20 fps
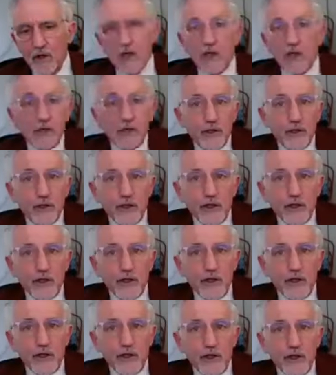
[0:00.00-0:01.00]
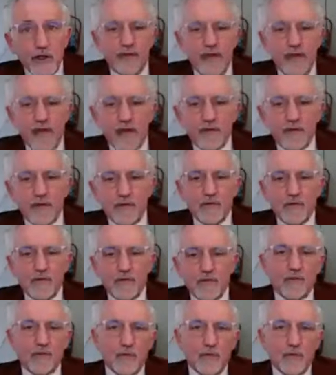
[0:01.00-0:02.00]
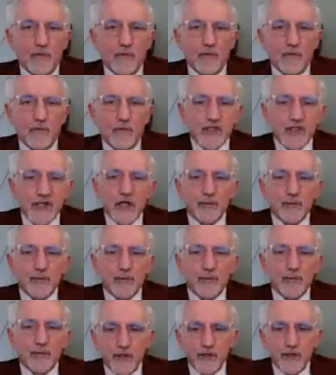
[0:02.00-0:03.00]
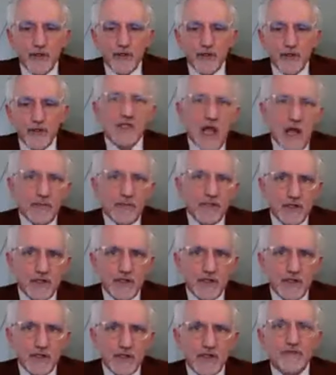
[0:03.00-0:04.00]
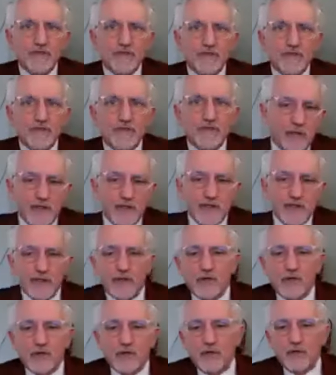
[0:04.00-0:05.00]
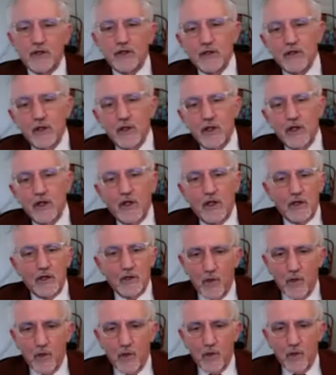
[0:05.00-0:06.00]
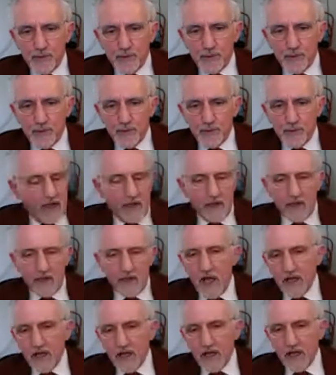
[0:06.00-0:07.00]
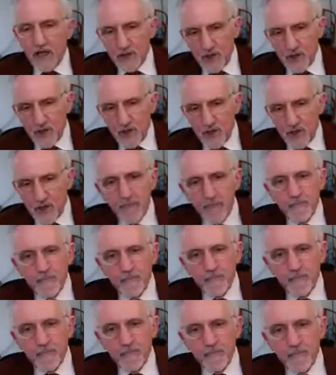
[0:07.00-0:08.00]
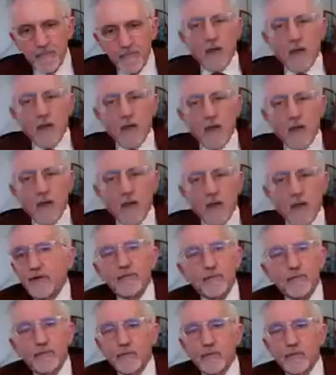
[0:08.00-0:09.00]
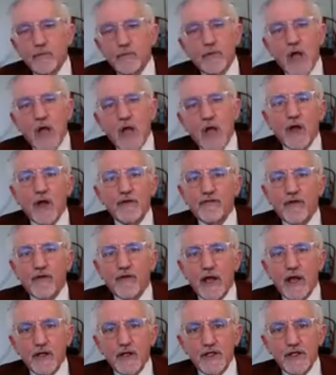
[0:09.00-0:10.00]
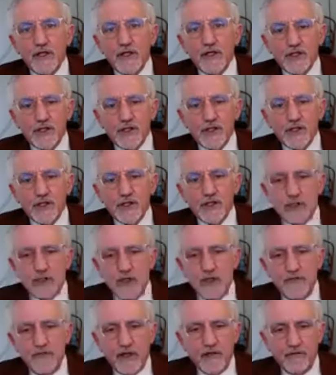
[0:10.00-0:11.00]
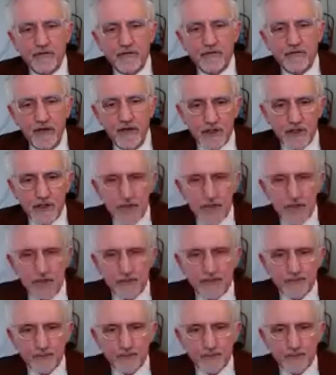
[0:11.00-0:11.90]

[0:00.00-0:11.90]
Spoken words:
clearly that creating settlements and establishing civilian settlements in the West Bank and in the Gaza Strip would be outright violations of the Geneva Conventions.